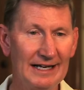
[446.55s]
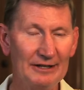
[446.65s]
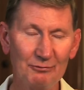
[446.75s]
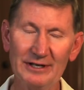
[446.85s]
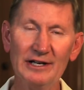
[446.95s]

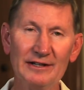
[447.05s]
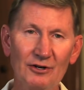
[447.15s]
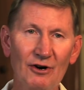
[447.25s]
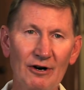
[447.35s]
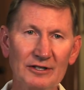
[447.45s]
As we got in the
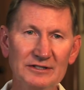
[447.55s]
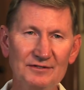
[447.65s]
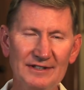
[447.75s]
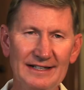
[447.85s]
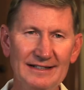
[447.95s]
car, she
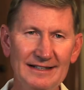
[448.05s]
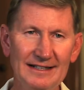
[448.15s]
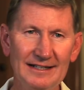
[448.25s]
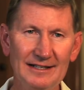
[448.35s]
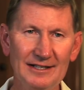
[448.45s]
said,
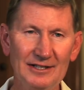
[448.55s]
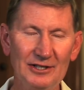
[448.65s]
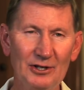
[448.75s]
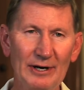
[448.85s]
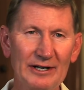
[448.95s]

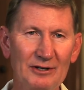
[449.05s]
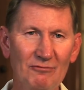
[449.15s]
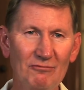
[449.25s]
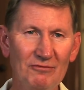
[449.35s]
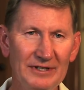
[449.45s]
you know, I
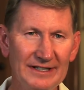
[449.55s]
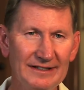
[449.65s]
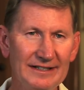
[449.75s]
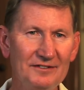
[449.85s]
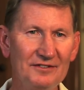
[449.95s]
could
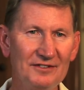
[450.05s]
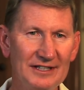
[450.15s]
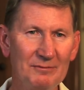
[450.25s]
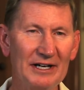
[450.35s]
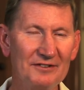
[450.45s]
really
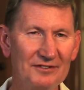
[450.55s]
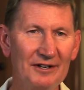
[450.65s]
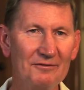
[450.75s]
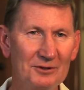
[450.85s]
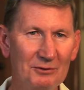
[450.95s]
see
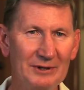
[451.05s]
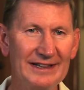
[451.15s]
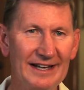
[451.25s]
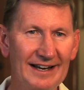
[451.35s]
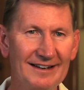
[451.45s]
myself doing
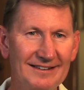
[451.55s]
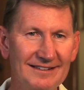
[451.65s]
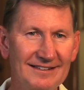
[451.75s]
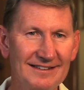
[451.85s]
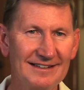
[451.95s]
that.
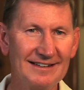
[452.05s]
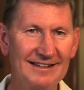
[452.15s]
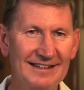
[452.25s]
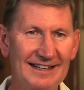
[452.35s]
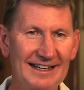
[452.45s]

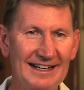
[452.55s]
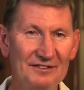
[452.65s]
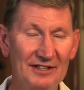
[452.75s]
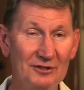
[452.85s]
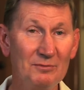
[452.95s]
And I
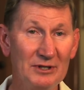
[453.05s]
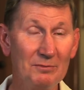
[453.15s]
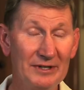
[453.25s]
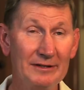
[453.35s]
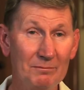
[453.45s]
said, you
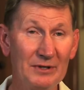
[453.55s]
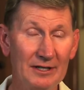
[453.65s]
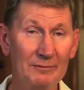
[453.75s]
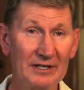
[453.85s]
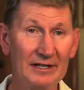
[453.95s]
mean
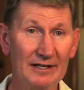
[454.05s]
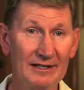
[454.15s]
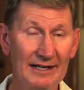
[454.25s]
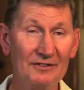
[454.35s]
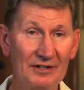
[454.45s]
becoming a
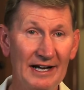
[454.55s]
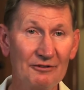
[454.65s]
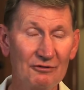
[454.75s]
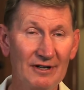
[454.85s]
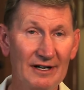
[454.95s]
NASA
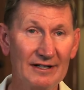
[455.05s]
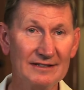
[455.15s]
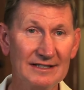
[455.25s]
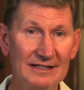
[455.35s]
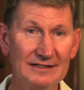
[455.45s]

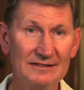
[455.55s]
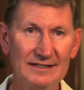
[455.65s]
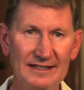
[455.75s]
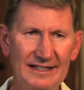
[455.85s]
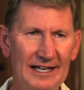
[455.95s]
astronaut? She
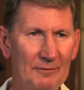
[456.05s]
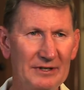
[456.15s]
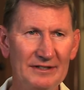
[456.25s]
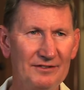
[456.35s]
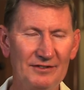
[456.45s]
said, yeah, but
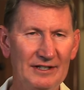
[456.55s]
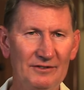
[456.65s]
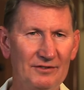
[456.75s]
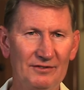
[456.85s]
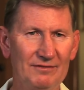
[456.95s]
it's
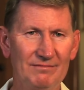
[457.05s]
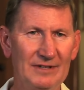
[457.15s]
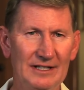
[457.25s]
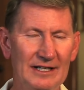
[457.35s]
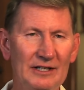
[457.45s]

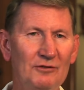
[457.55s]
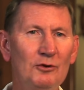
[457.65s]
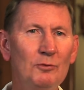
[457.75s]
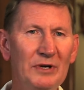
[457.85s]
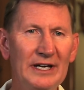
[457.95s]

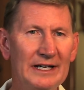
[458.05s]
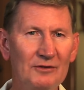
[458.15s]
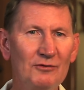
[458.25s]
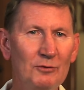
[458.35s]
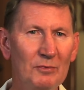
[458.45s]
too big,
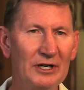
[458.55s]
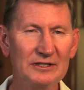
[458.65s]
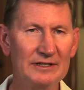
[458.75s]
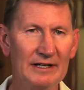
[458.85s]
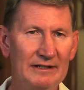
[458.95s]
it's too
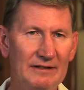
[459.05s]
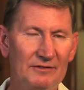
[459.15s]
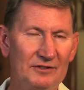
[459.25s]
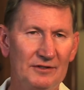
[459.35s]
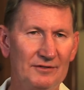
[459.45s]
much,
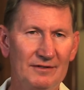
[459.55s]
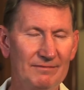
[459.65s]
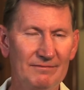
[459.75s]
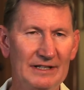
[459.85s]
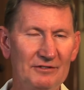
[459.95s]

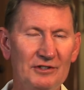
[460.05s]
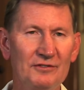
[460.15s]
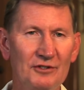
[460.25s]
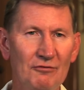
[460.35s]
it's just a